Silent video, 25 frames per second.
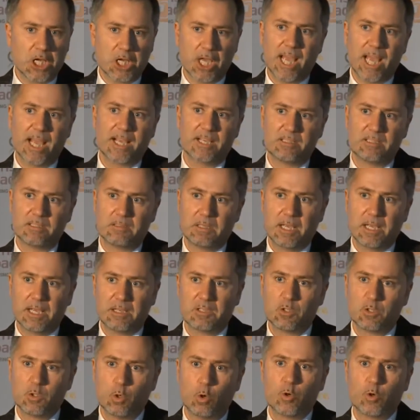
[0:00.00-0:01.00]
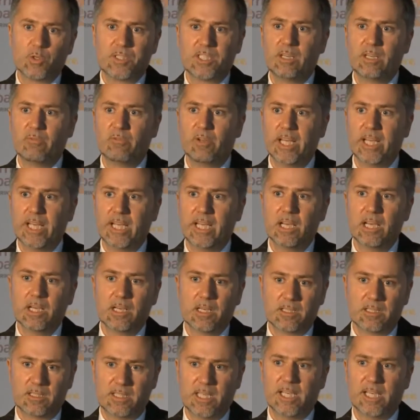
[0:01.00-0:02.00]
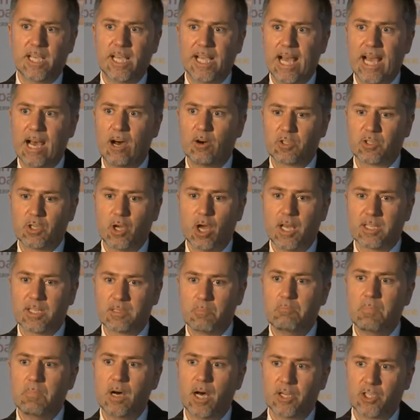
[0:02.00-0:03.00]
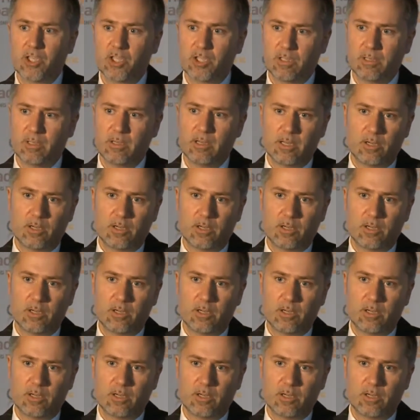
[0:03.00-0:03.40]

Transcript: exhaustively seeking out as much